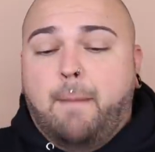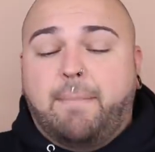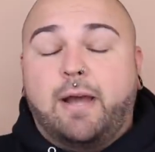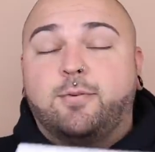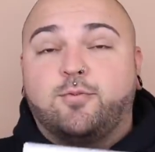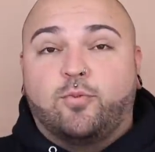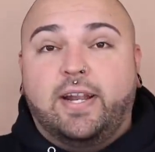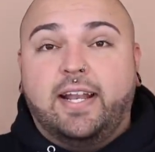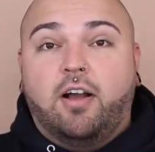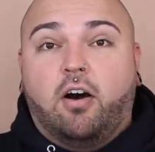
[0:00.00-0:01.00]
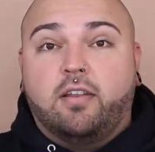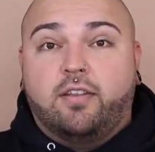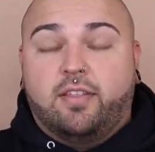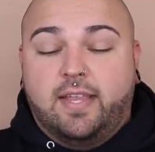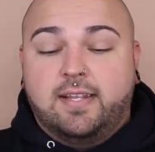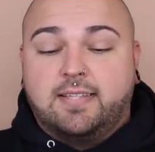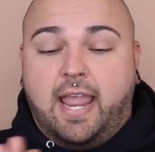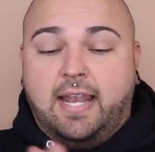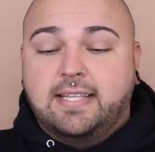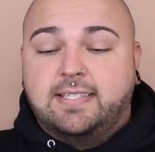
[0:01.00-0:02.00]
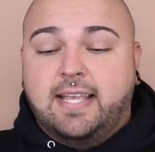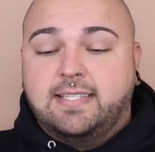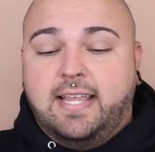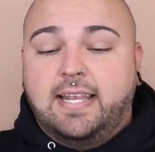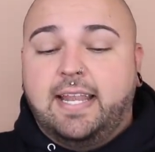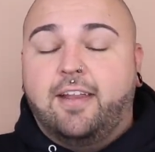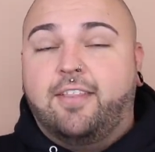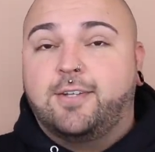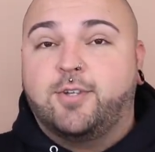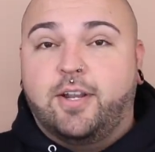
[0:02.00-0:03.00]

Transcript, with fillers: but I was reading all of the things and it says in here that your